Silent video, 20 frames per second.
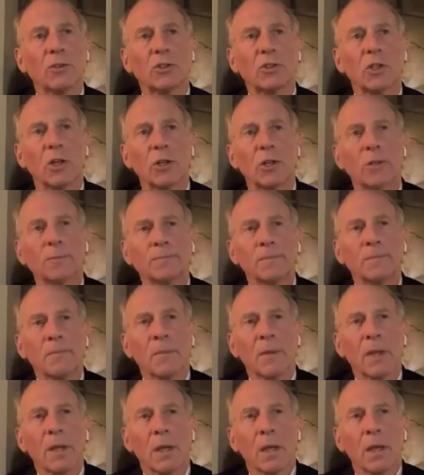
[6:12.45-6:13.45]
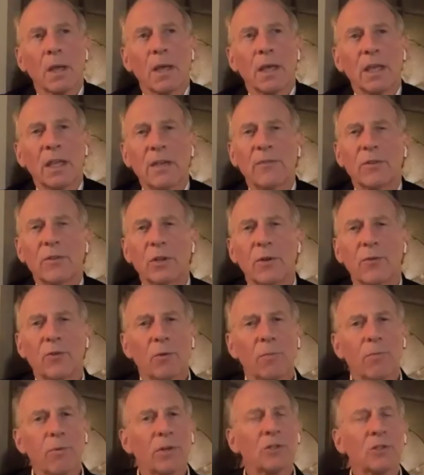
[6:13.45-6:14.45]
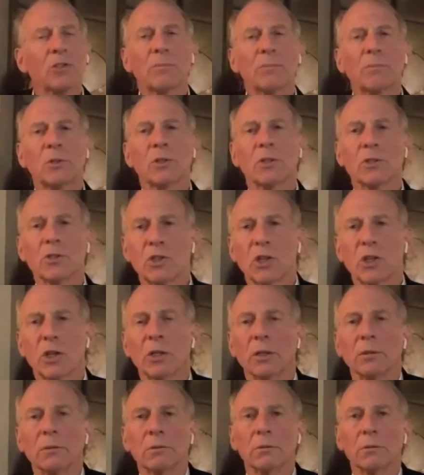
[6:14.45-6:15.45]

So even if your principal concern,